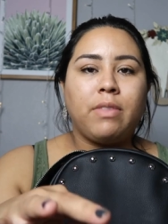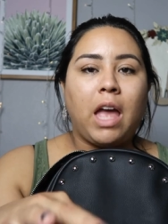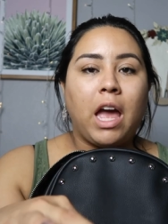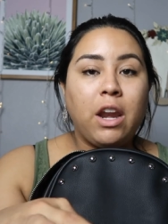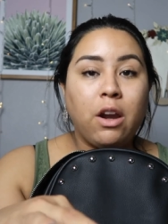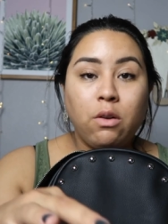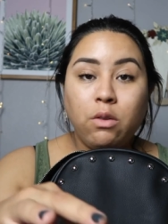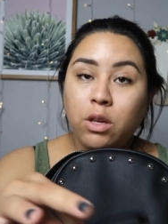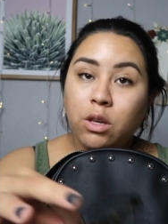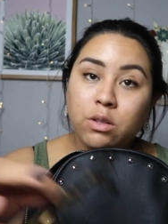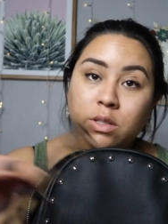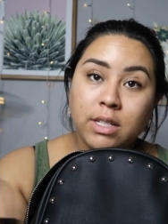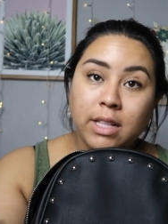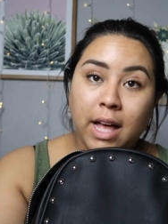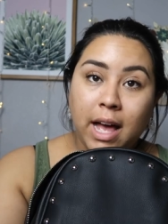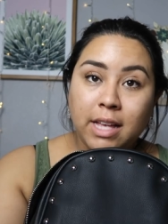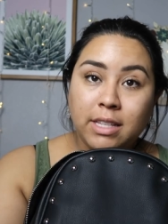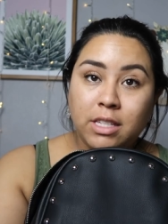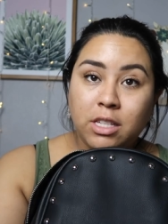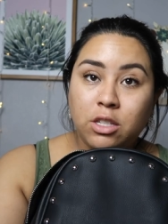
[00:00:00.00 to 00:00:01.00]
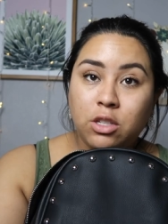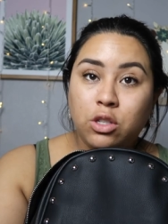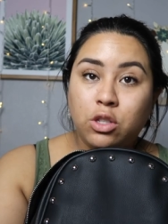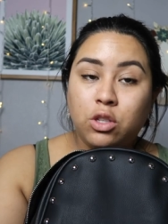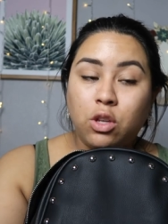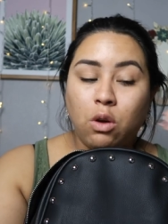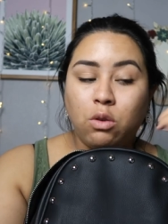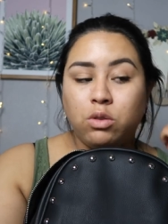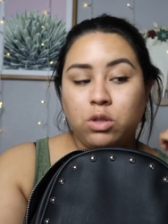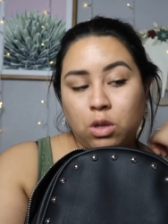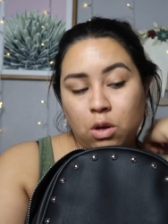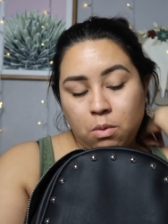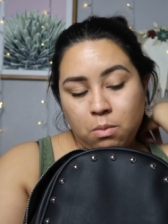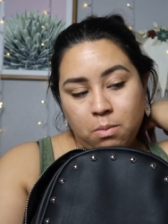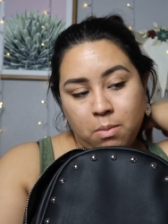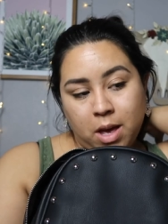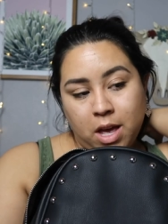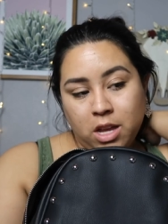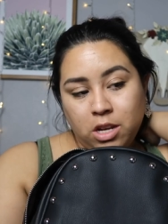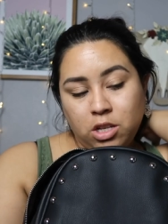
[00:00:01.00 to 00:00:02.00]
I don't use glasses so
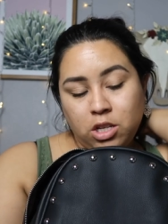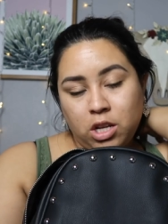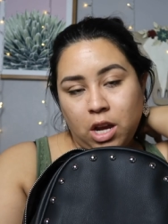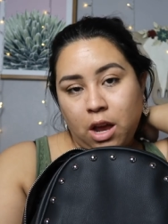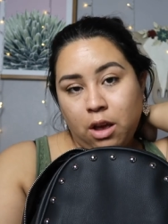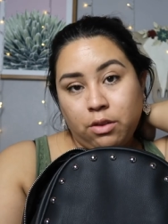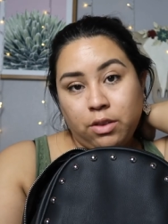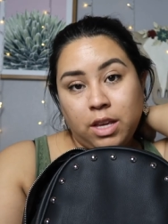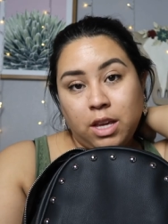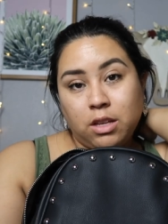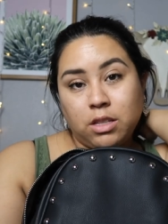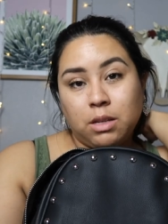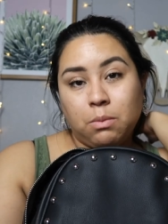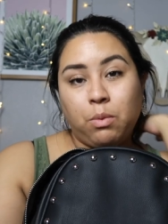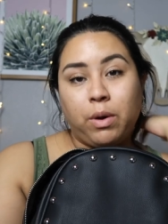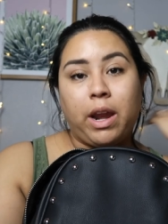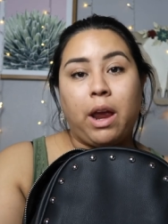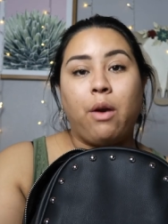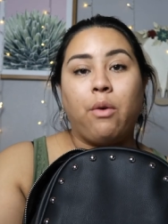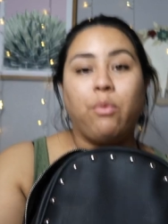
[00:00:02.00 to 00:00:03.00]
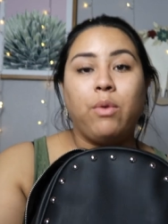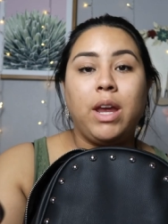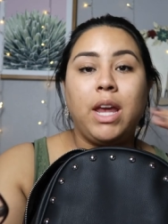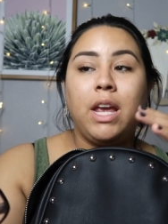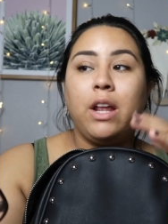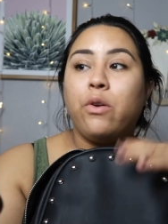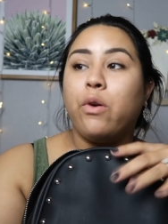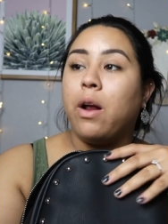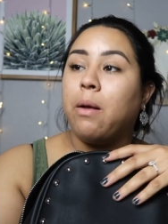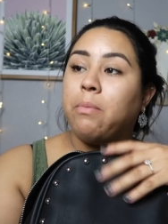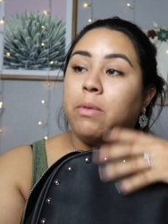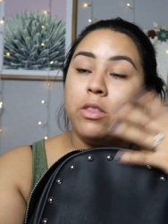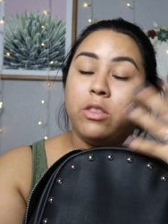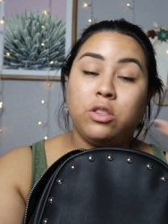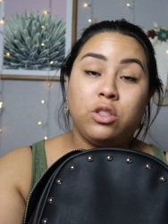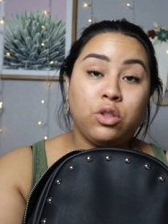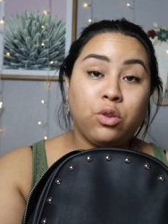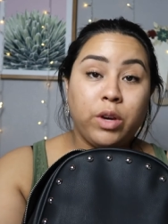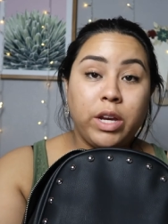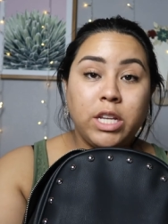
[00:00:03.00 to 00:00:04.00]
much. I only use them when I read or I'm on the
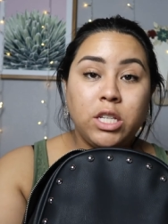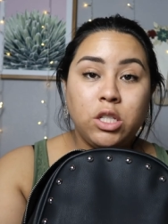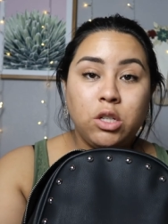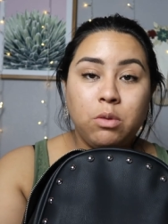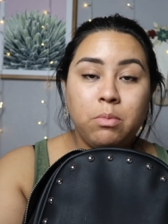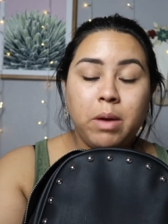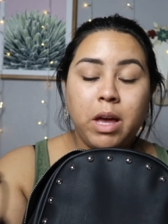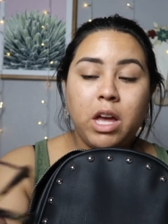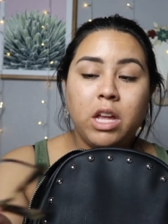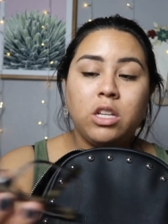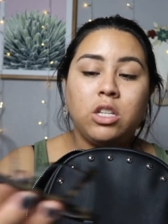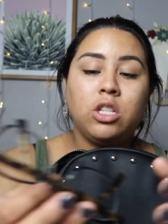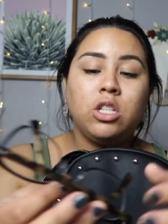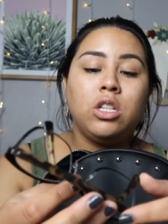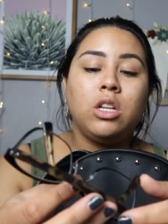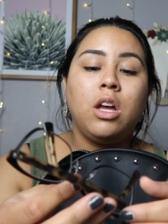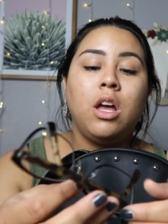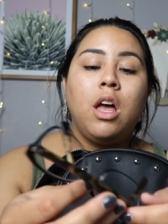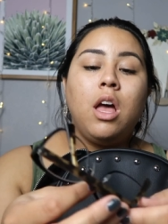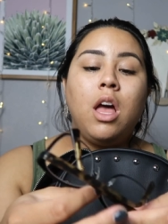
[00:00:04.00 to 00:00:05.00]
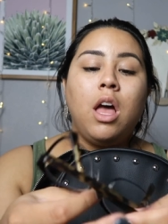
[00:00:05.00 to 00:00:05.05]
screen too much.